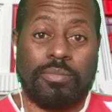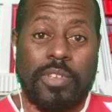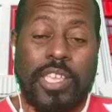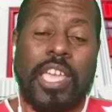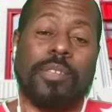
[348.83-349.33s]

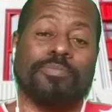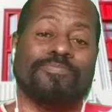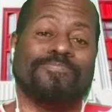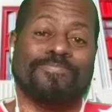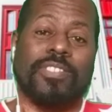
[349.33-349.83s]
Okay,
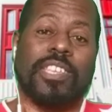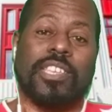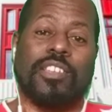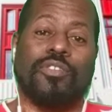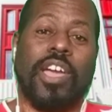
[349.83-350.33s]

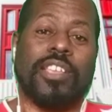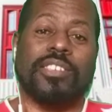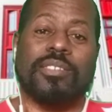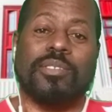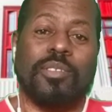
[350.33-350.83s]

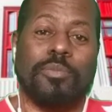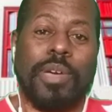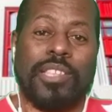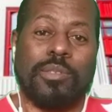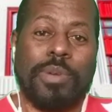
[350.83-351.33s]
Raz,
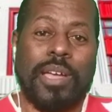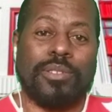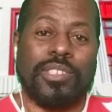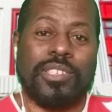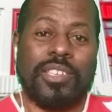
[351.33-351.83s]
about to
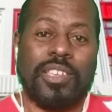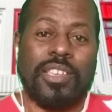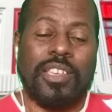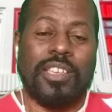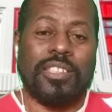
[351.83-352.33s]
bounce.
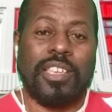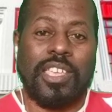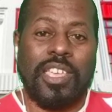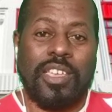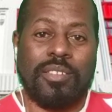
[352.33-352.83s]
Take
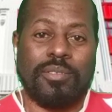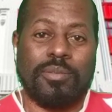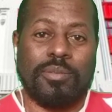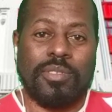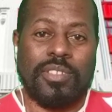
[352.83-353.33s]
care,
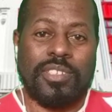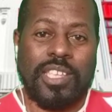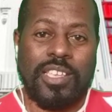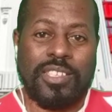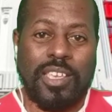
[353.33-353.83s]

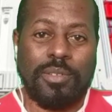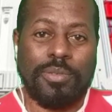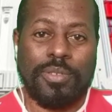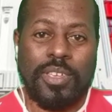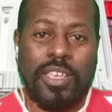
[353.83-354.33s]
stay
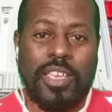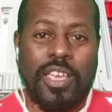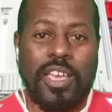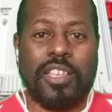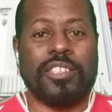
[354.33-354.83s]
safe,
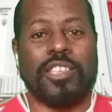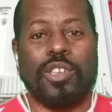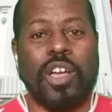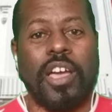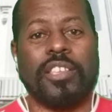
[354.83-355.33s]
and I see
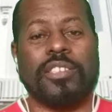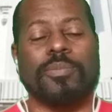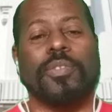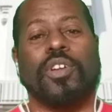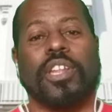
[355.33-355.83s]
you guys
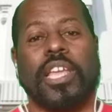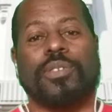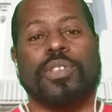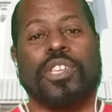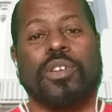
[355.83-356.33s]
on the
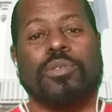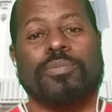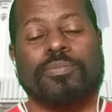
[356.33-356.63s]
next video.